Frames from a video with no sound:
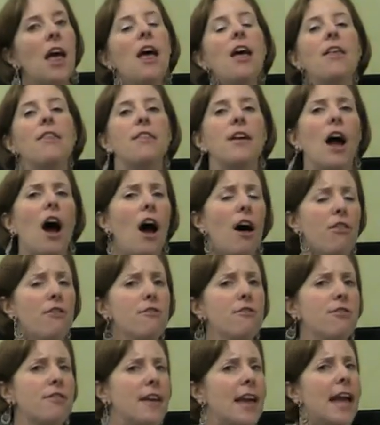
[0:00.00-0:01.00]
The other
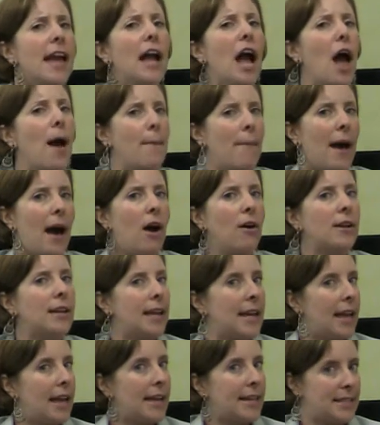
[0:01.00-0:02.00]
thing about
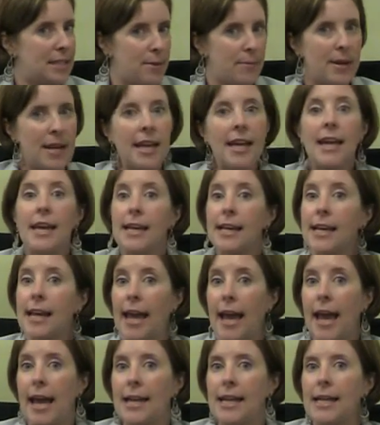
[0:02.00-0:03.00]
exhibiting in
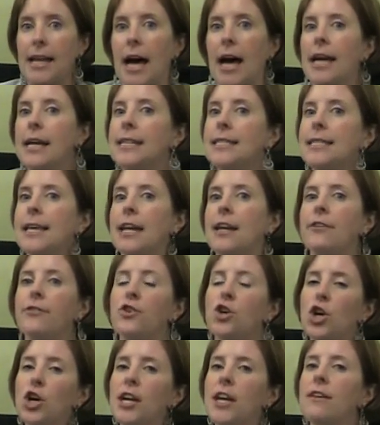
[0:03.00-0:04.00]
Canada is that if
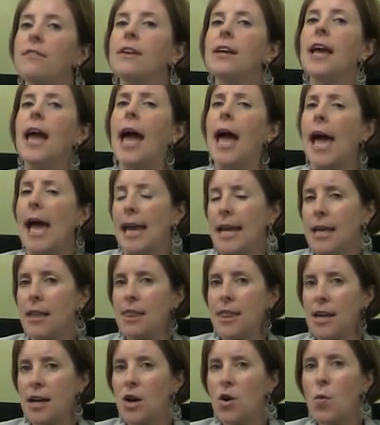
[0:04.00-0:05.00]
you're giving
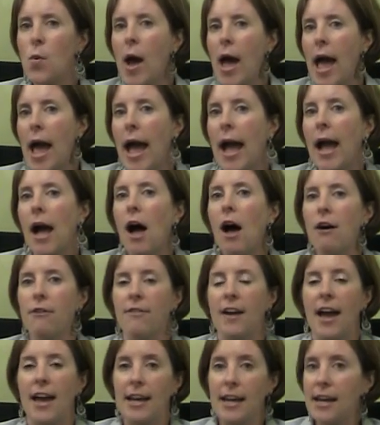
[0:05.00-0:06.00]
anything away of
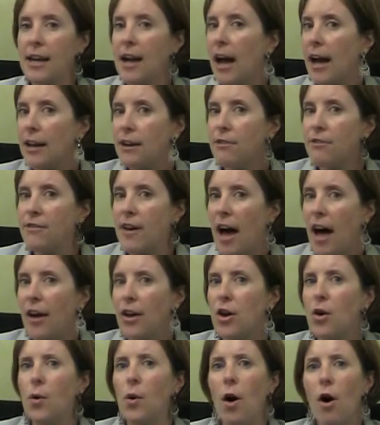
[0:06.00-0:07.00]
any kind of
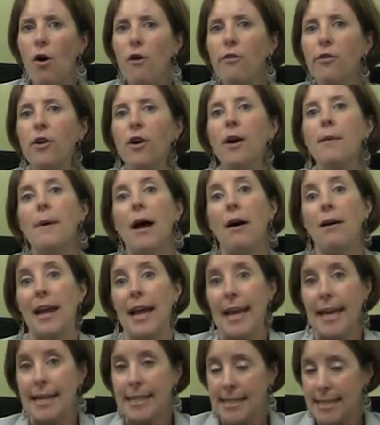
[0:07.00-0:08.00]
value over about
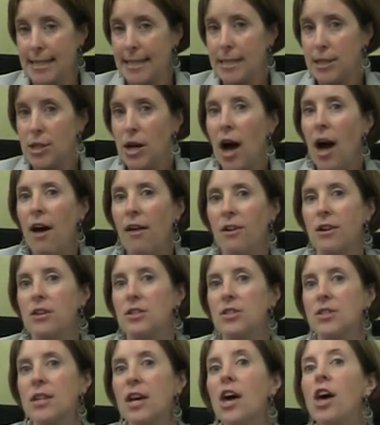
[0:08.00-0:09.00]

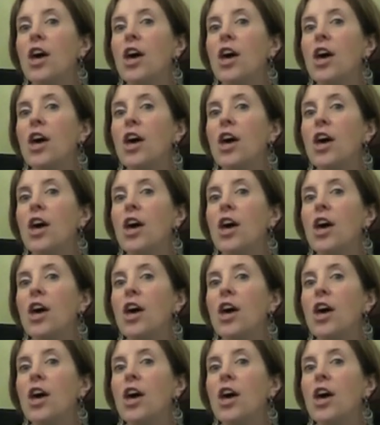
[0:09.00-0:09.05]
$18,